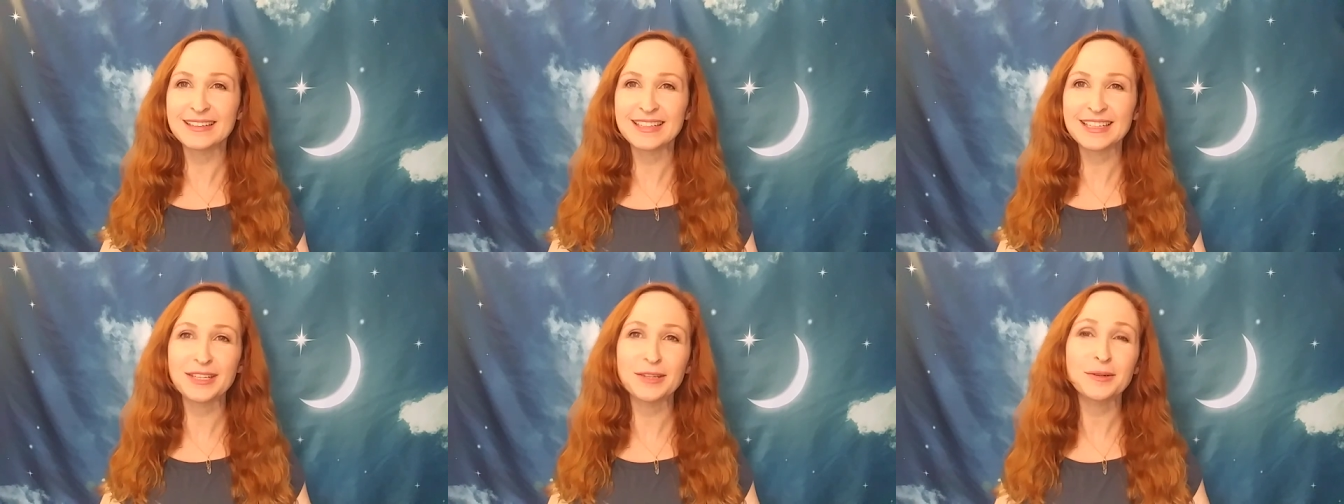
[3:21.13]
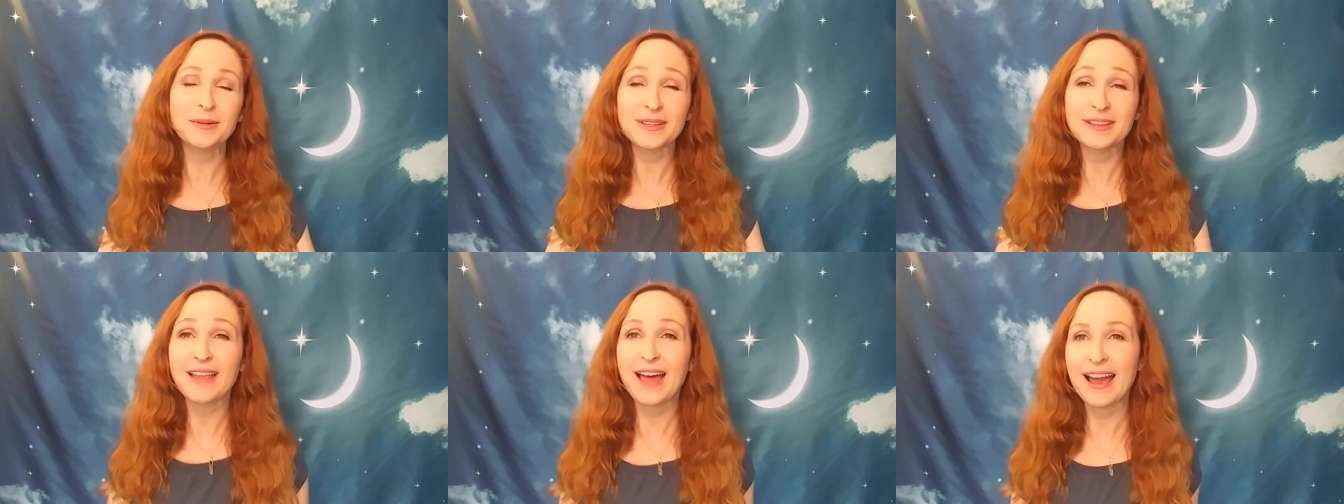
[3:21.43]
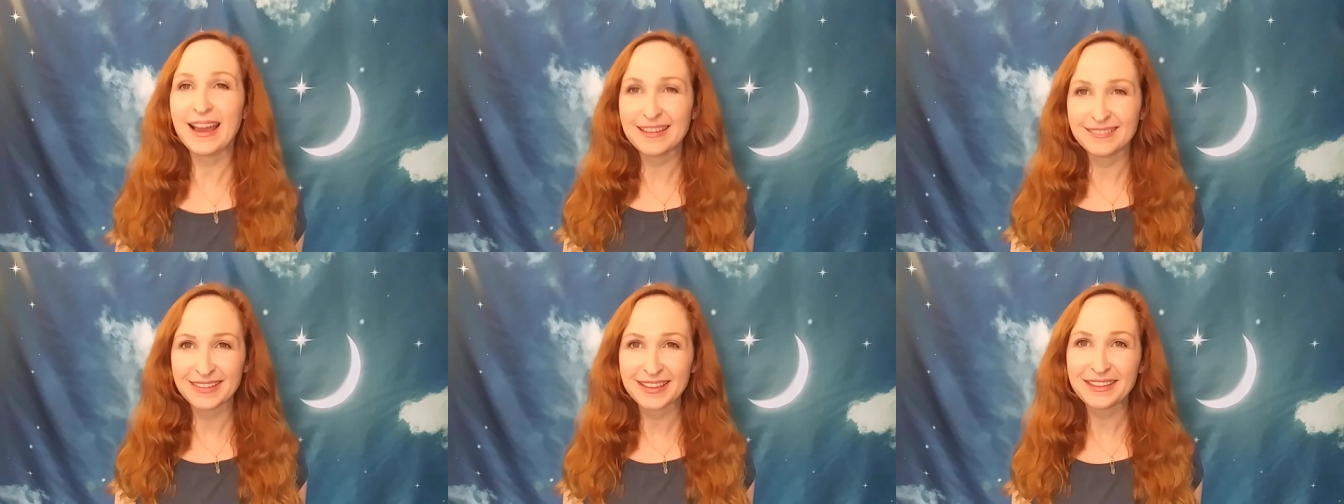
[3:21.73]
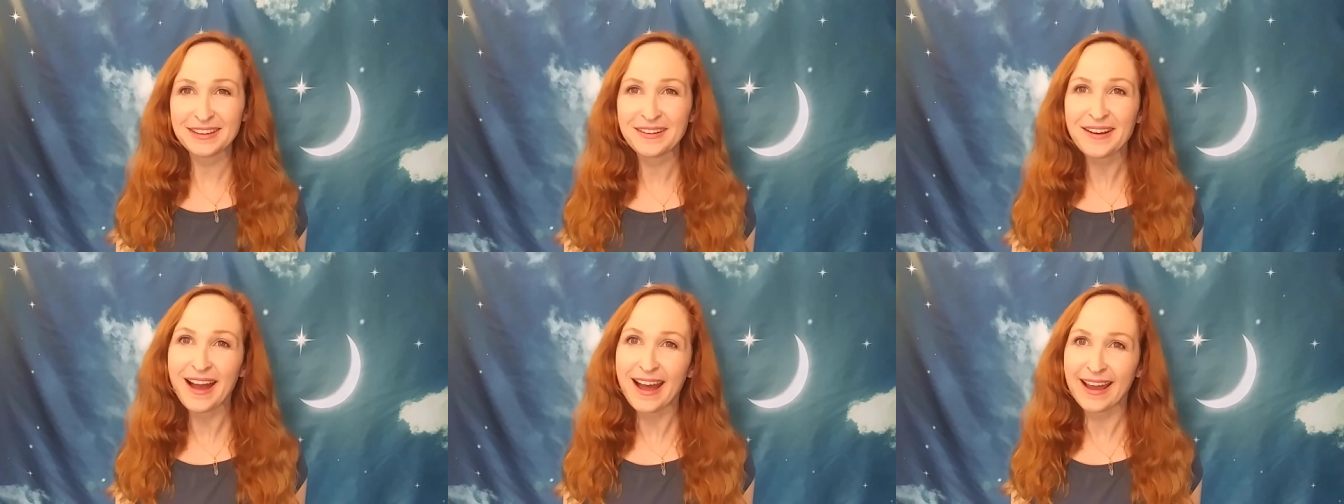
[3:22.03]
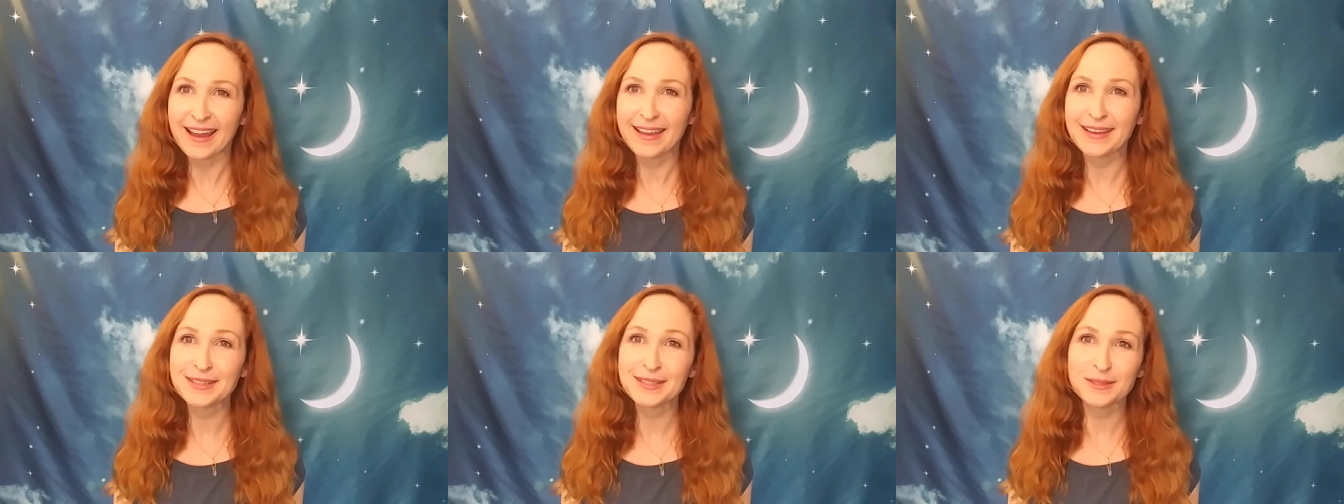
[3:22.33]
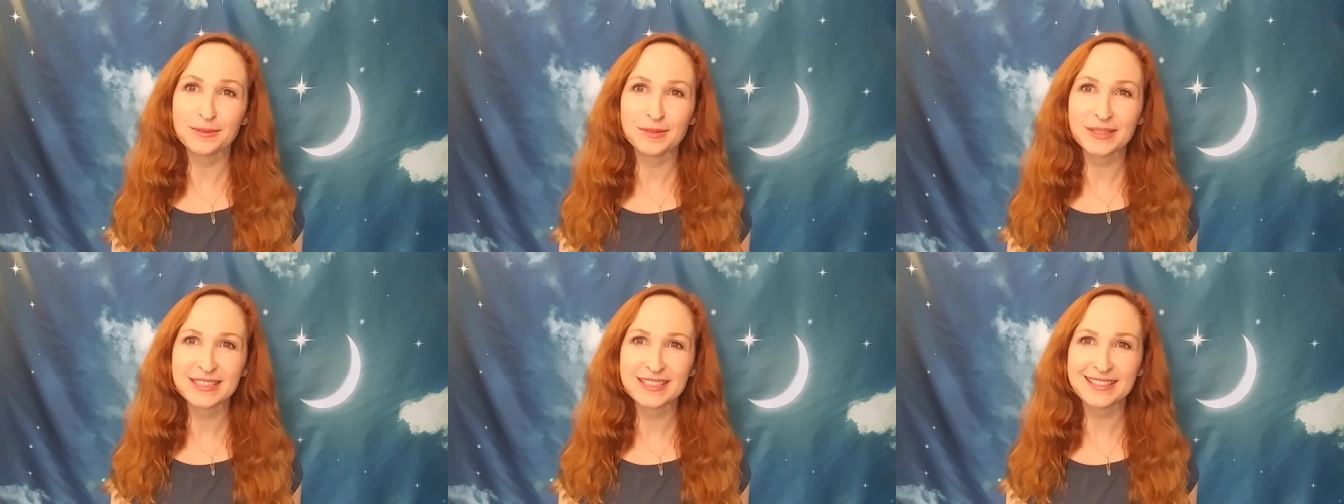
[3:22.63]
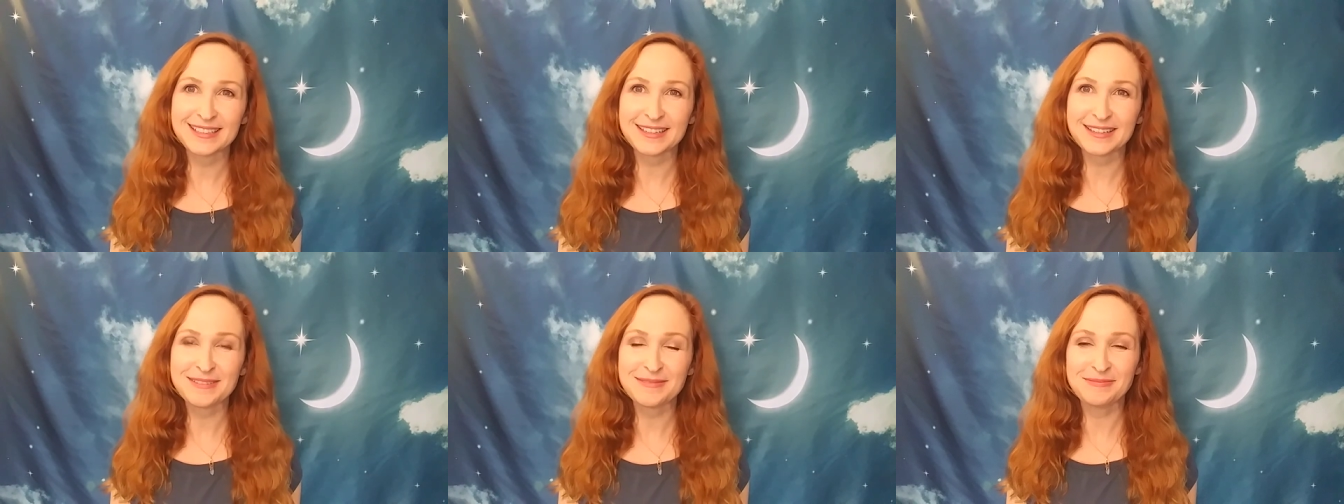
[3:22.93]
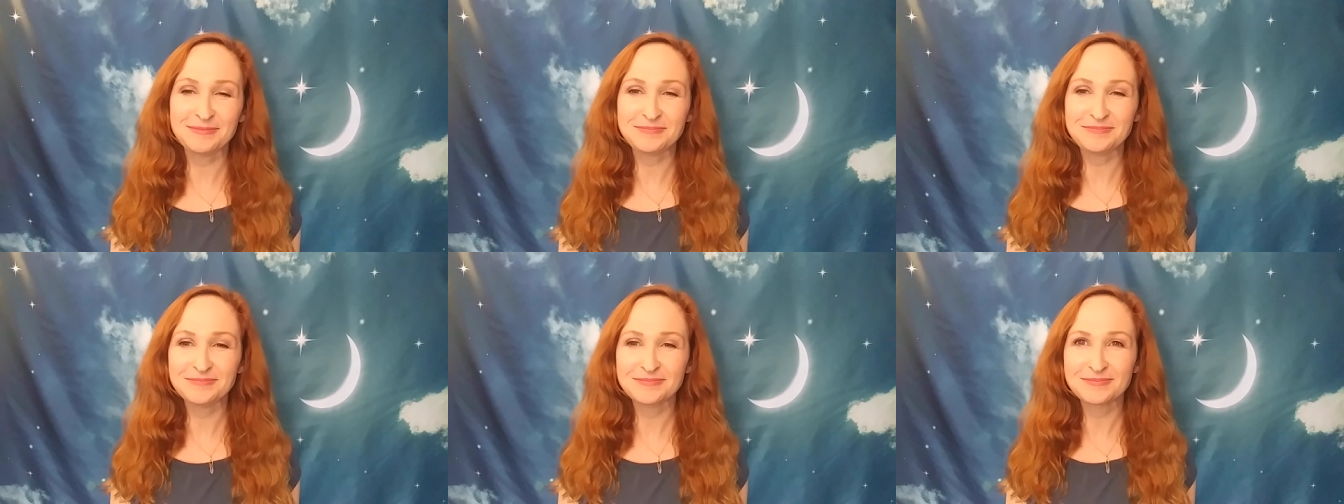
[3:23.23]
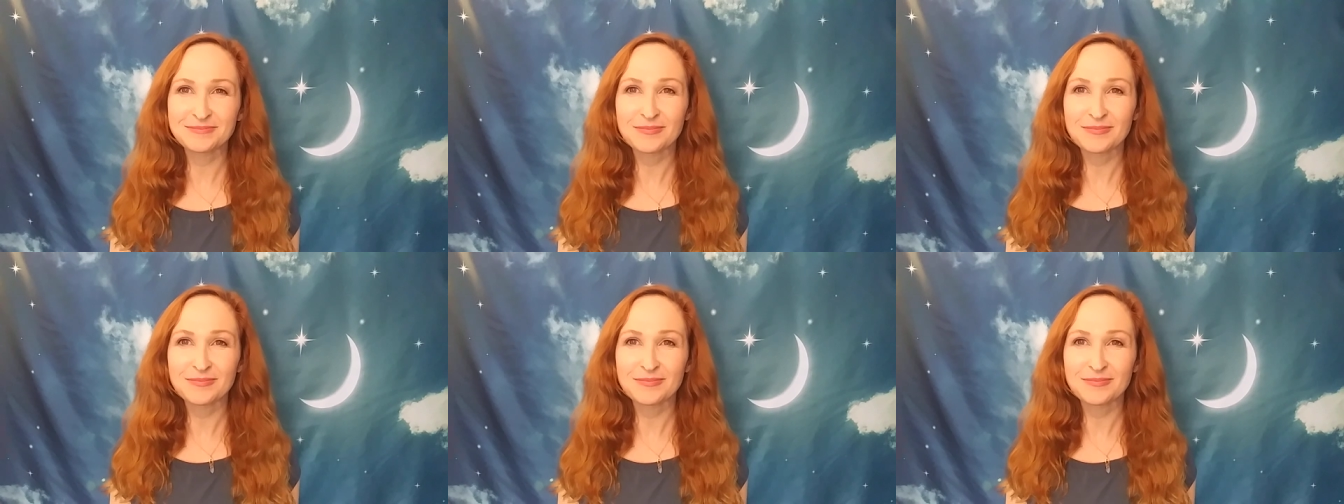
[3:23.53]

you align with your highest wisdom